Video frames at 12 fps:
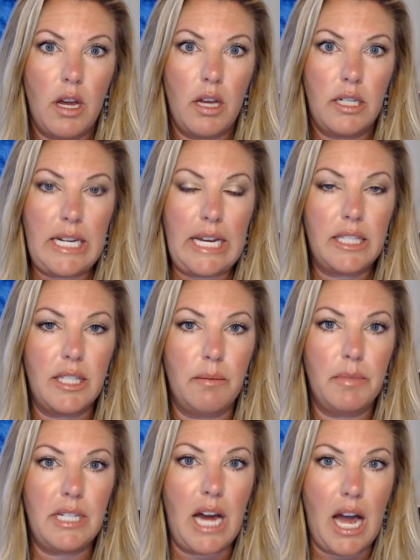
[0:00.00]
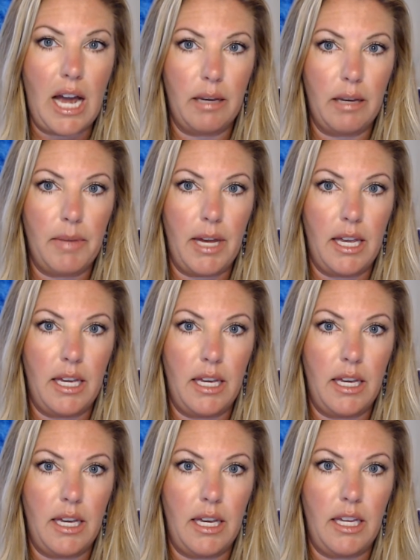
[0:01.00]
take some time
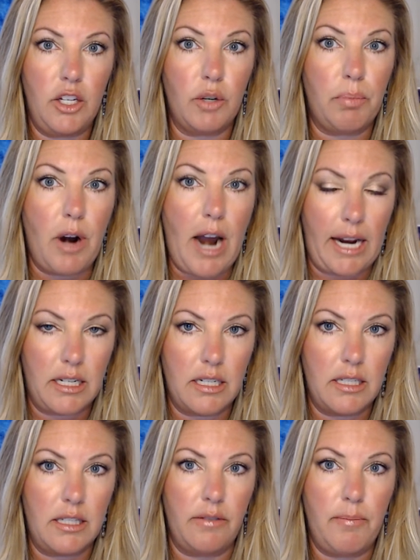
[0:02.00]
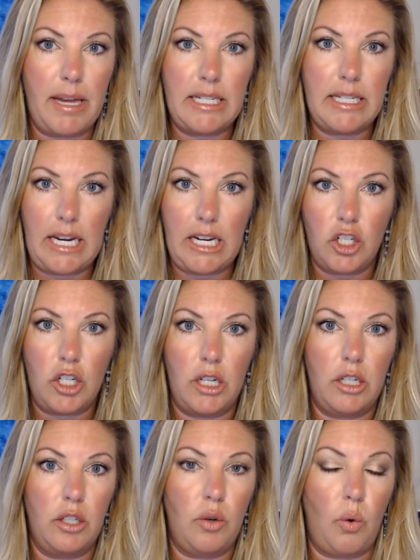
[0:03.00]
in your practice of
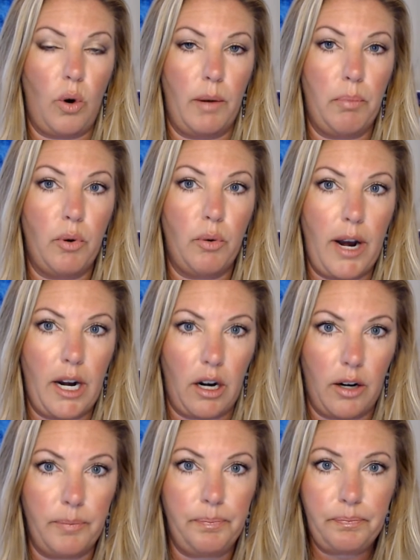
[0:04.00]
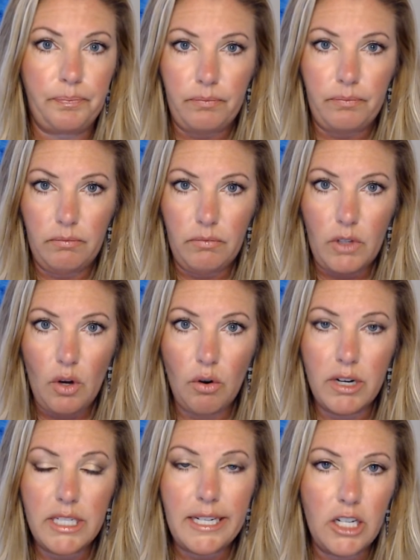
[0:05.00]
meditation or prayer or
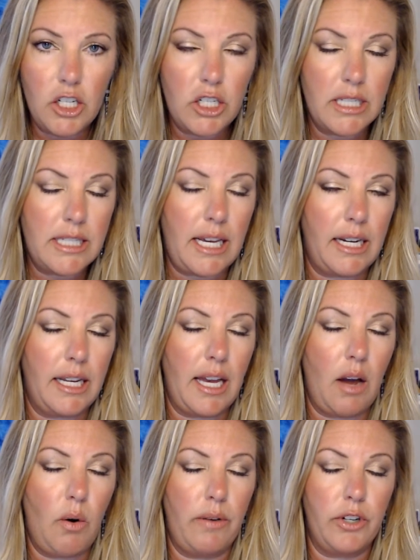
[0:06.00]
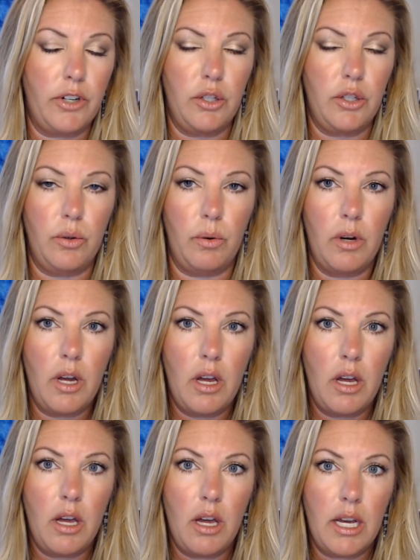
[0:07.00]
intention setting, however you
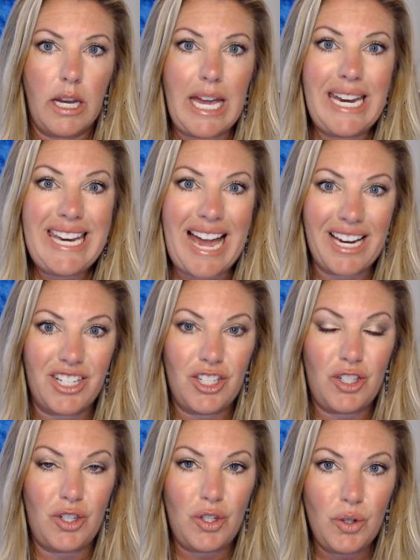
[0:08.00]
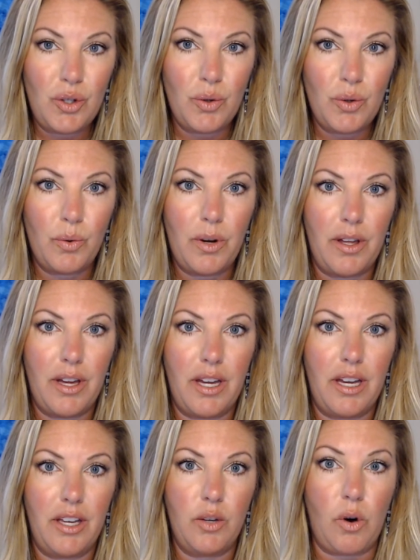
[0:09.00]
connect to
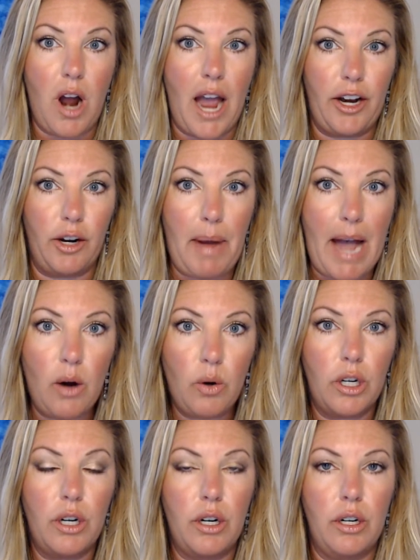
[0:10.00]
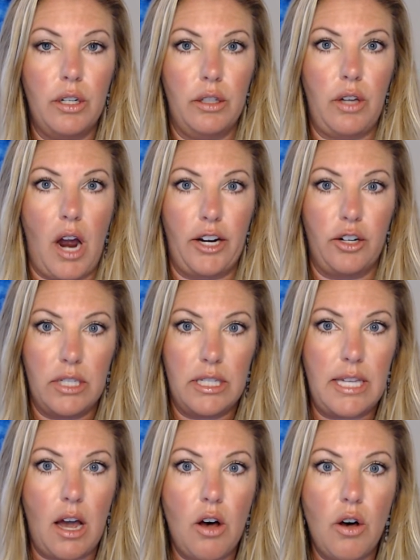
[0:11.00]
your higher power, your higher
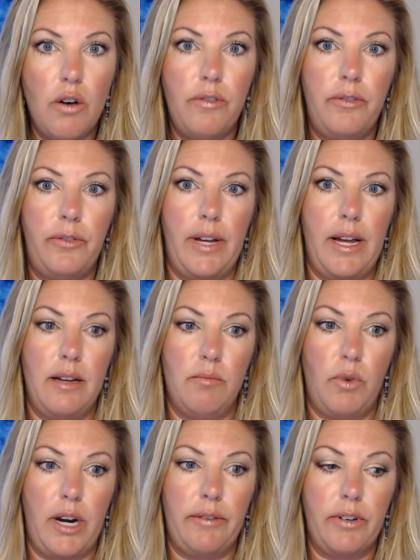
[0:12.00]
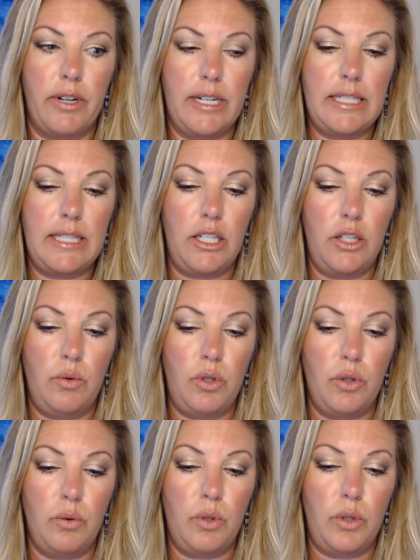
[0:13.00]
self, um, whatever it is that you
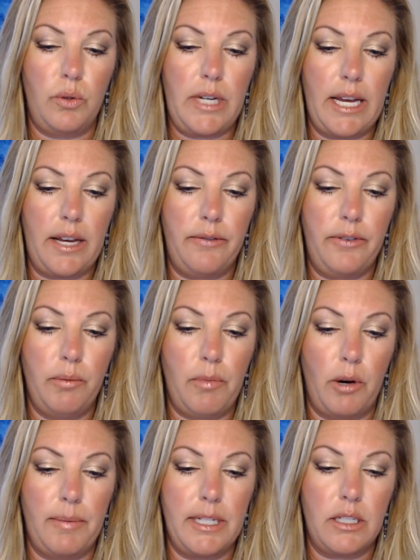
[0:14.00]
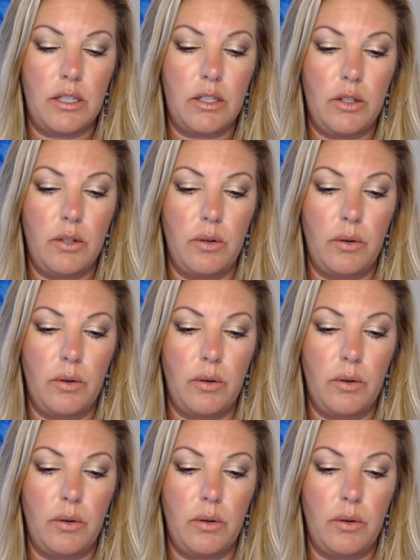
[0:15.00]
do to take a few moments to